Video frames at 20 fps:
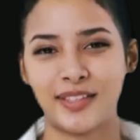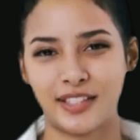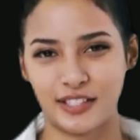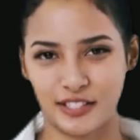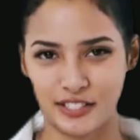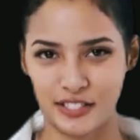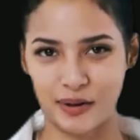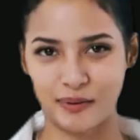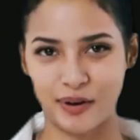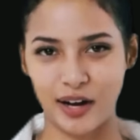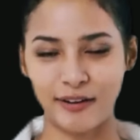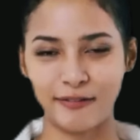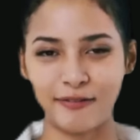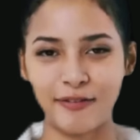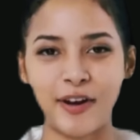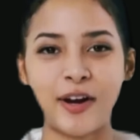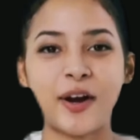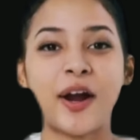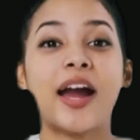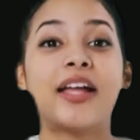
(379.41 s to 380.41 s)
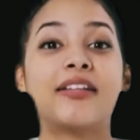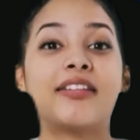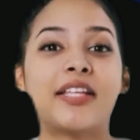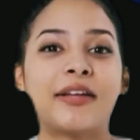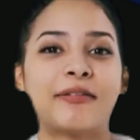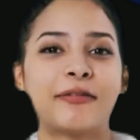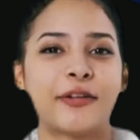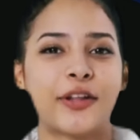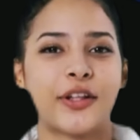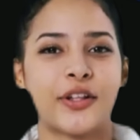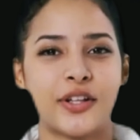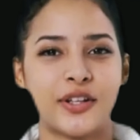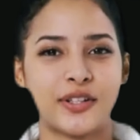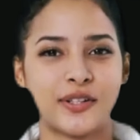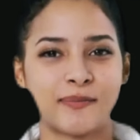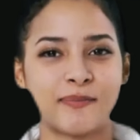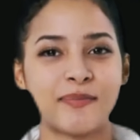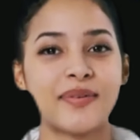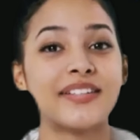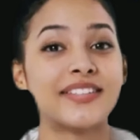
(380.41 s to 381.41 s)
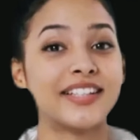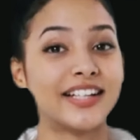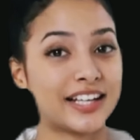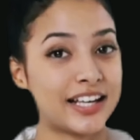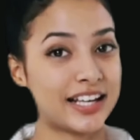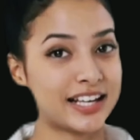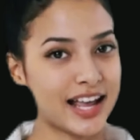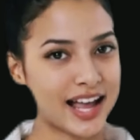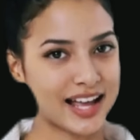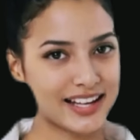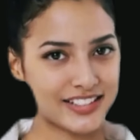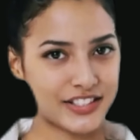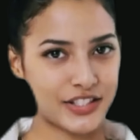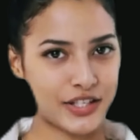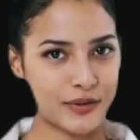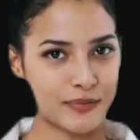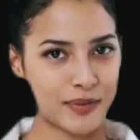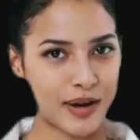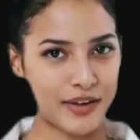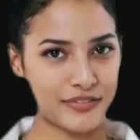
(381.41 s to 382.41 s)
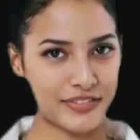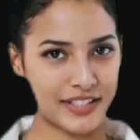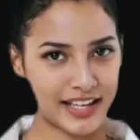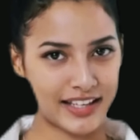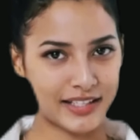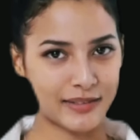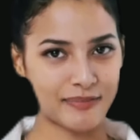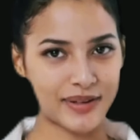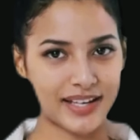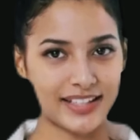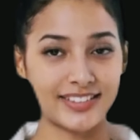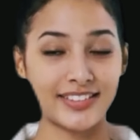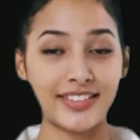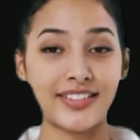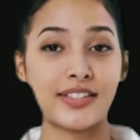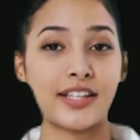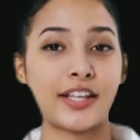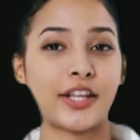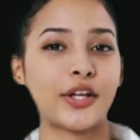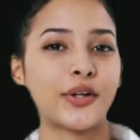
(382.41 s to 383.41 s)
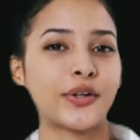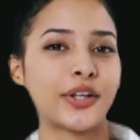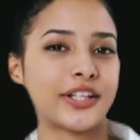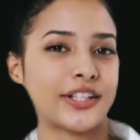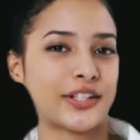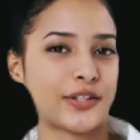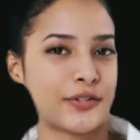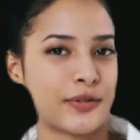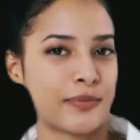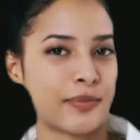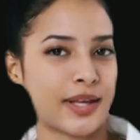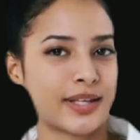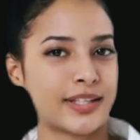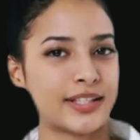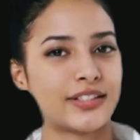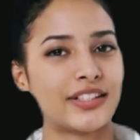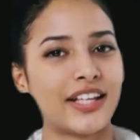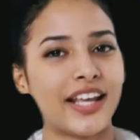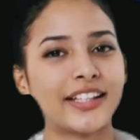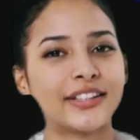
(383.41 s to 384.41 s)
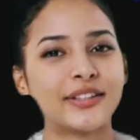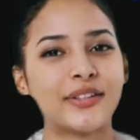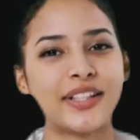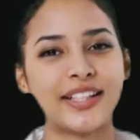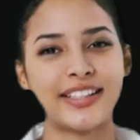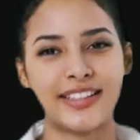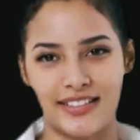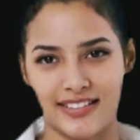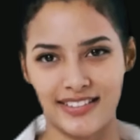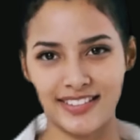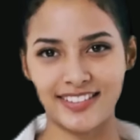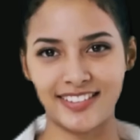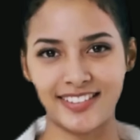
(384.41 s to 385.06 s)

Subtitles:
So if there are some features missing in SQL Database, you can use Manage Instance.